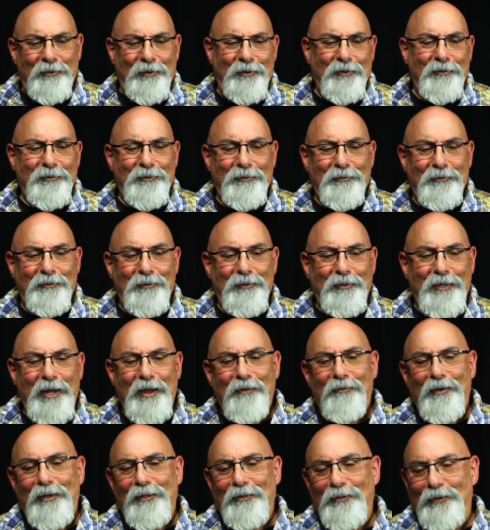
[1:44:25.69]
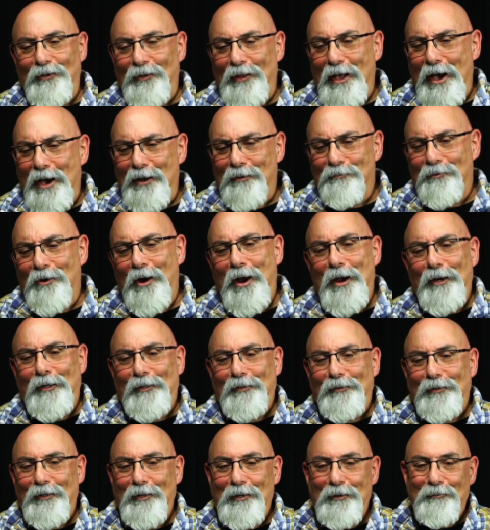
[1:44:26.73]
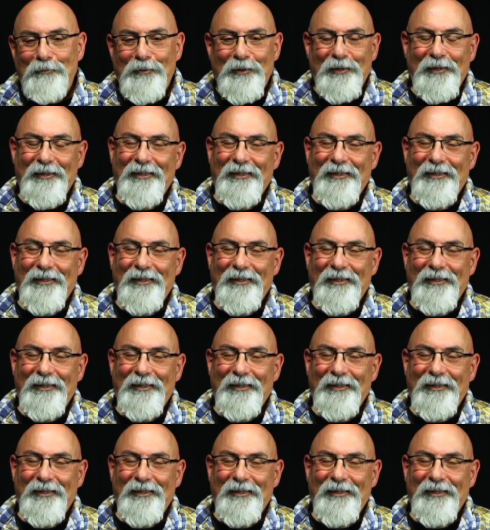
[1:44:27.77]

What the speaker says: Your TV's too loud. I'm trying to sleep.